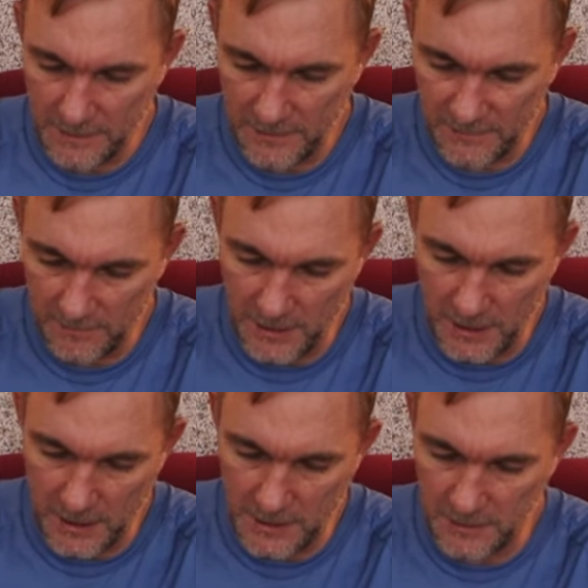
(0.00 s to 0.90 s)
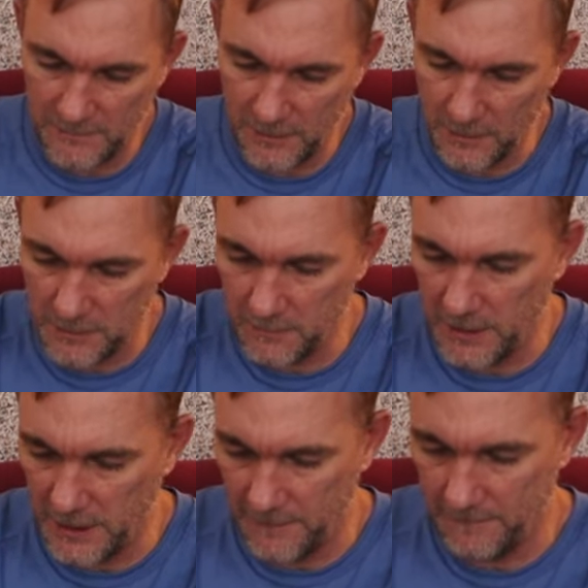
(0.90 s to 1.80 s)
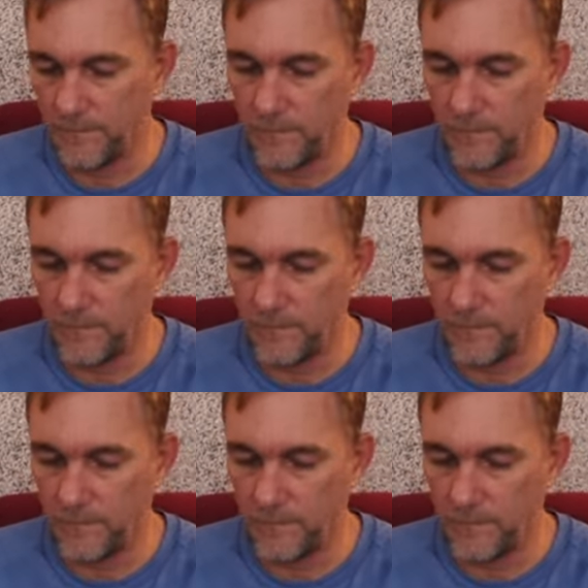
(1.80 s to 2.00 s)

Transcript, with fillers: Get some of the onions along with it.